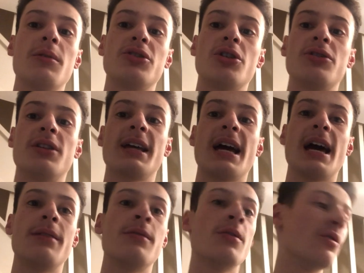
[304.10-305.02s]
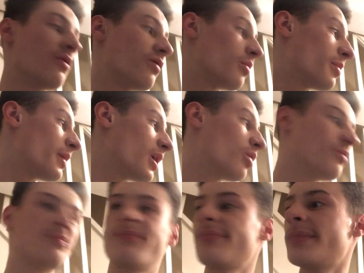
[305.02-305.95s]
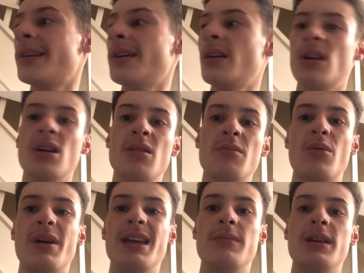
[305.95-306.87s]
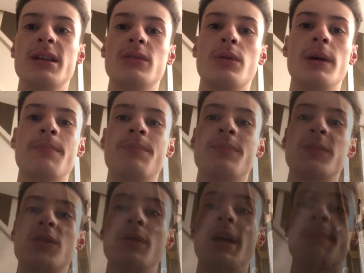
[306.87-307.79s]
of shots on a can from about, about 8 meters away. So yeah.